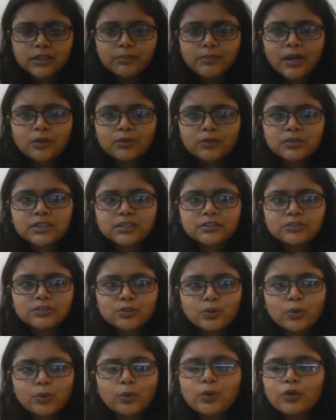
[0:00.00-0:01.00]
about this
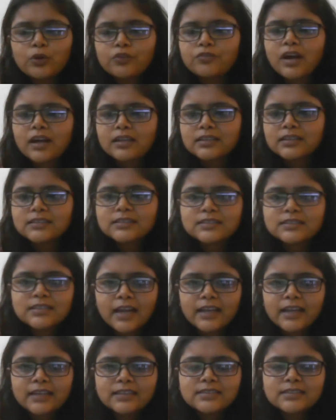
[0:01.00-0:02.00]
role of art and
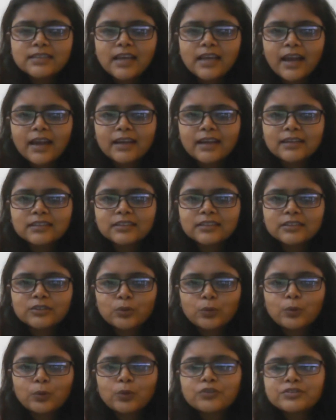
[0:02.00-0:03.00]
science and the
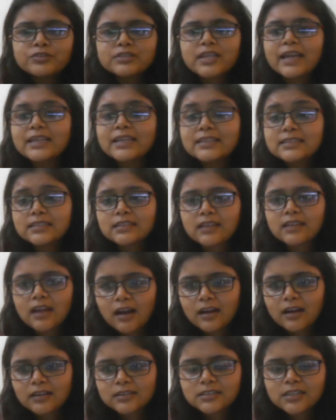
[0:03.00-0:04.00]
role of science and
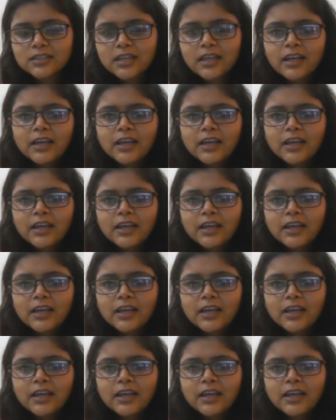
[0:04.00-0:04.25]
art.